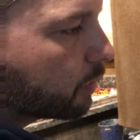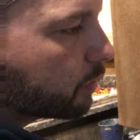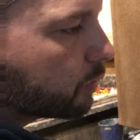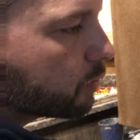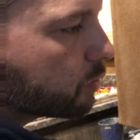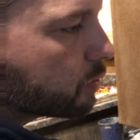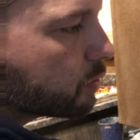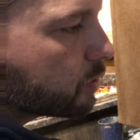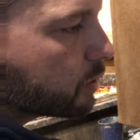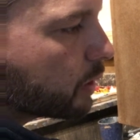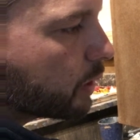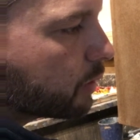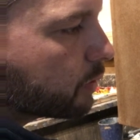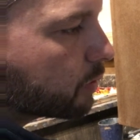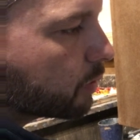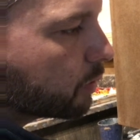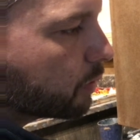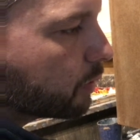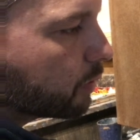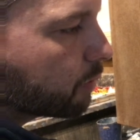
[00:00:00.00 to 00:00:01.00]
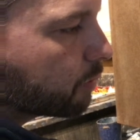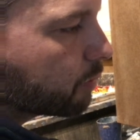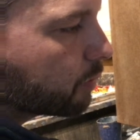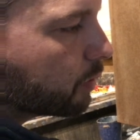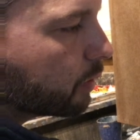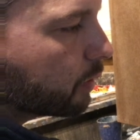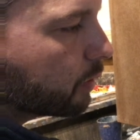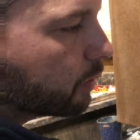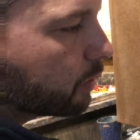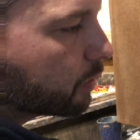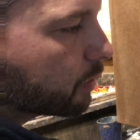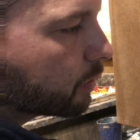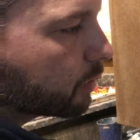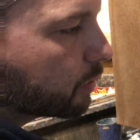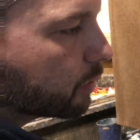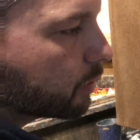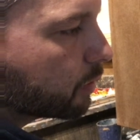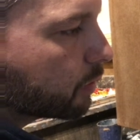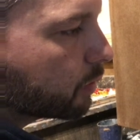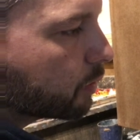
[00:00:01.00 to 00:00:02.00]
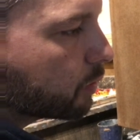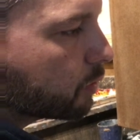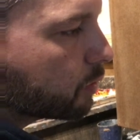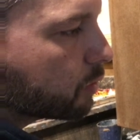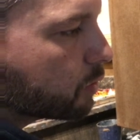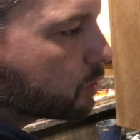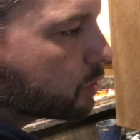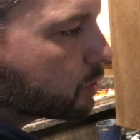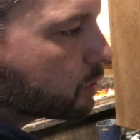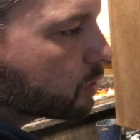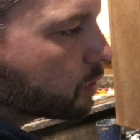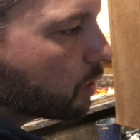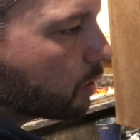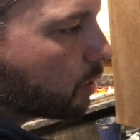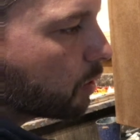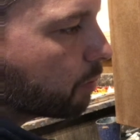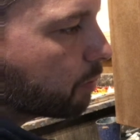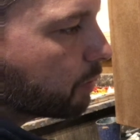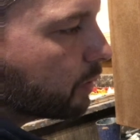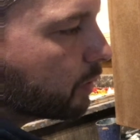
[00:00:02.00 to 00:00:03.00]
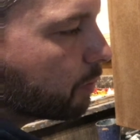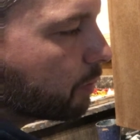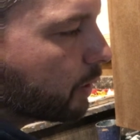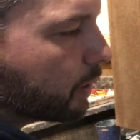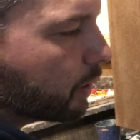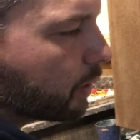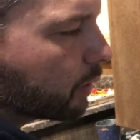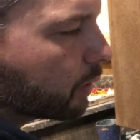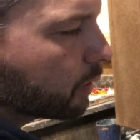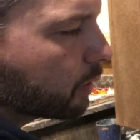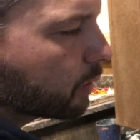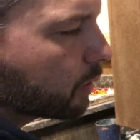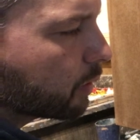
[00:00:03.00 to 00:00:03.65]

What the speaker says: Gentle in the front, sharp in the back.